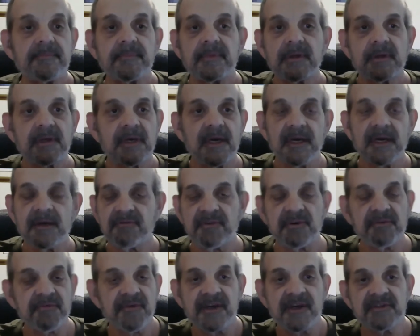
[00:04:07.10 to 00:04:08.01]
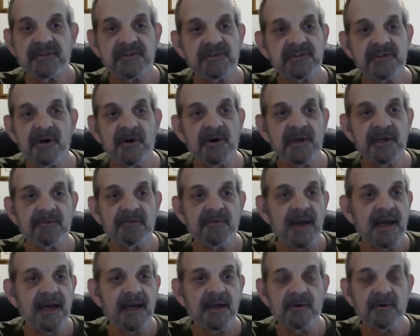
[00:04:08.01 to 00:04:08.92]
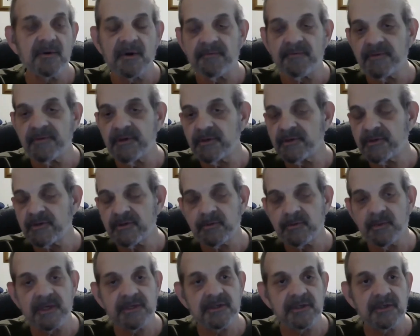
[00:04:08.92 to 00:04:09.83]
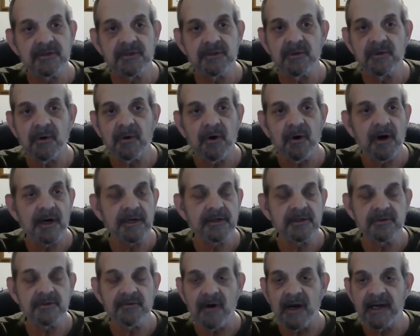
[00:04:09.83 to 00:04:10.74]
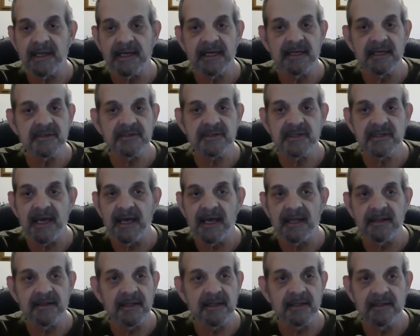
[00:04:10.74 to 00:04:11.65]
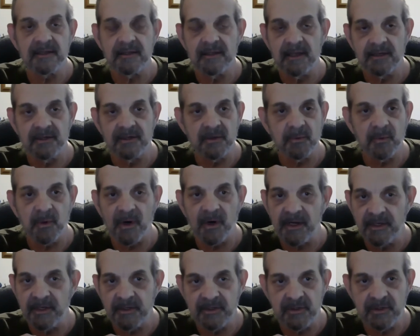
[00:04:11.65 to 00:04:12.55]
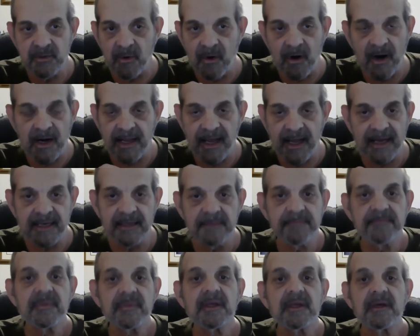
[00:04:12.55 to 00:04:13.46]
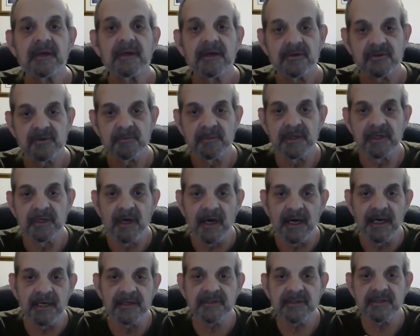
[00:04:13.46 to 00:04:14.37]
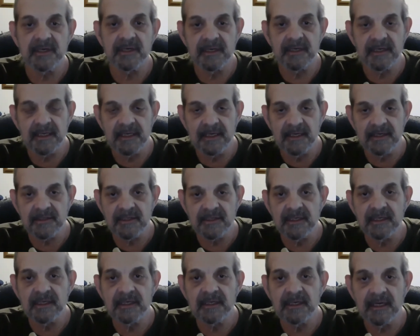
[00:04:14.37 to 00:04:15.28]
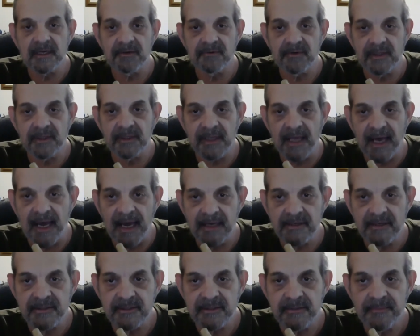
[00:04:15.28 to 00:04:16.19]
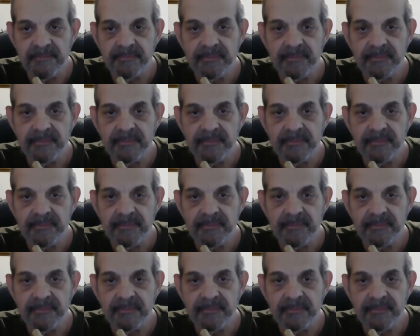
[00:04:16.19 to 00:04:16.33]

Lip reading: Okay, if your face is turning red or if you're squeezing too hard to try to get a sound, then you're working too hard at it. It should be nice and easy and relaxed.